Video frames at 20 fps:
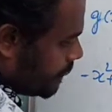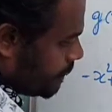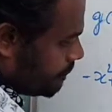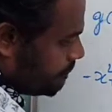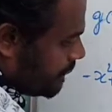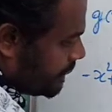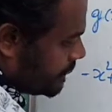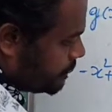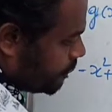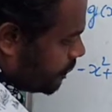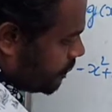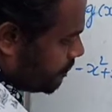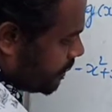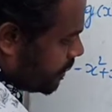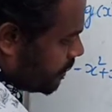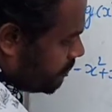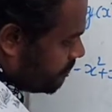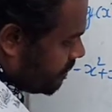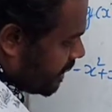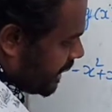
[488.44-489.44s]
plus 1
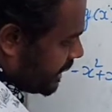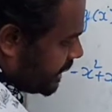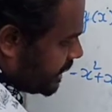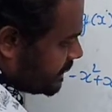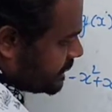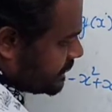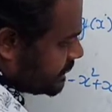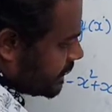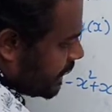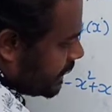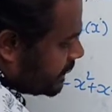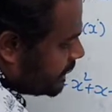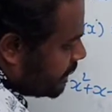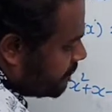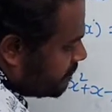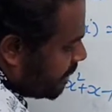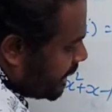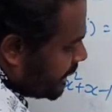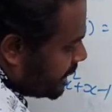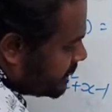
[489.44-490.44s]
become minus, and then
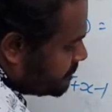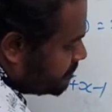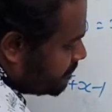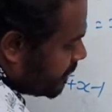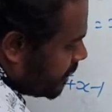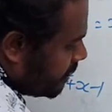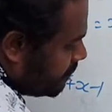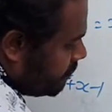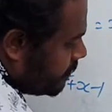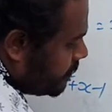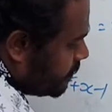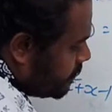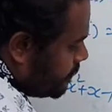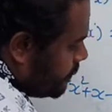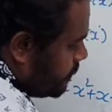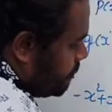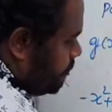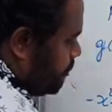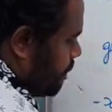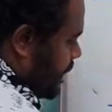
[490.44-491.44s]
minus become
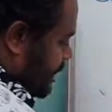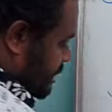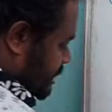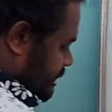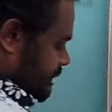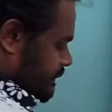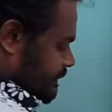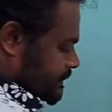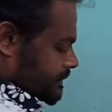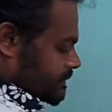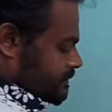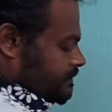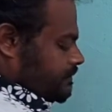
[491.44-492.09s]
plus.